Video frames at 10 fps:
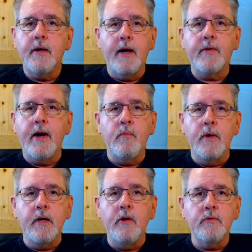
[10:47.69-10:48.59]
I've got
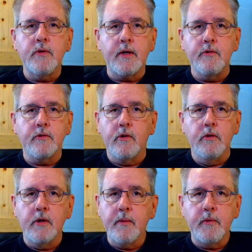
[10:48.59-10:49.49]
OneNote, so I can just go
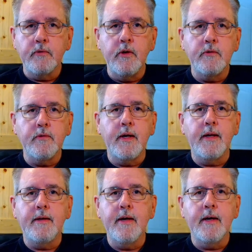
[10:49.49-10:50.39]
look up those notes at
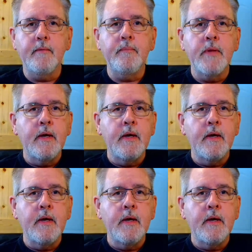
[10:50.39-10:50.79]
any time.